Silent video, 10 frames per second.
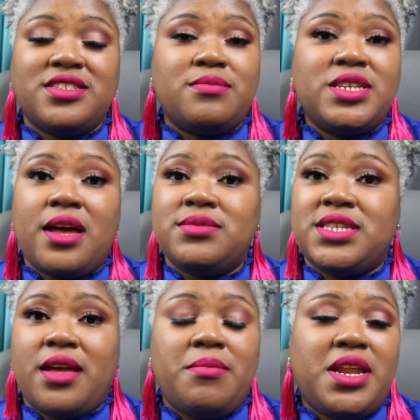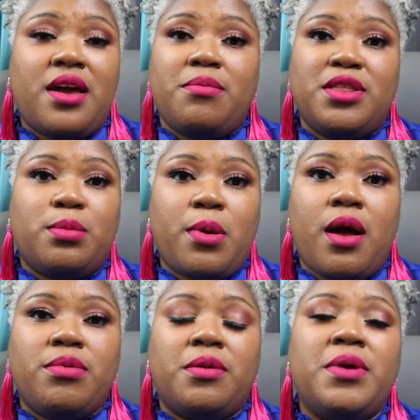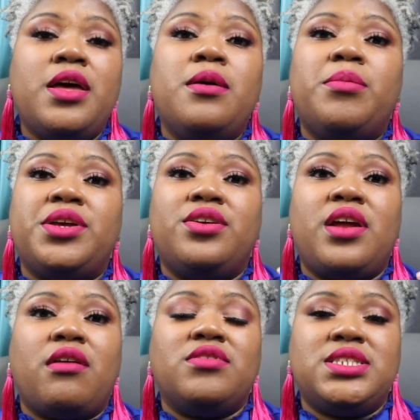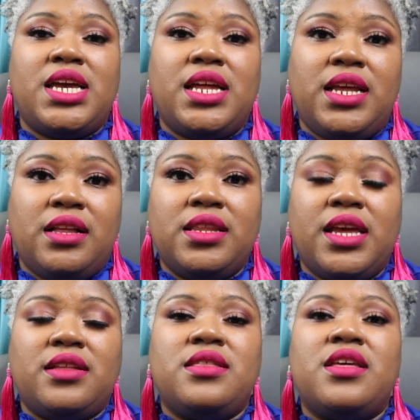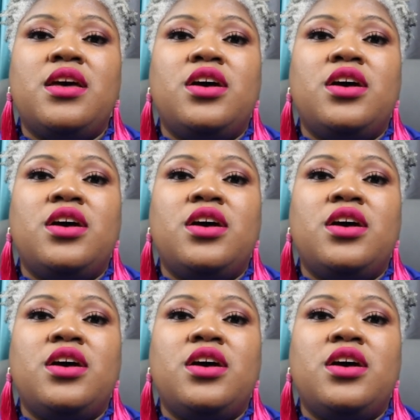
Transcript: Sometimes that may not be the problem, but you're not retaining length.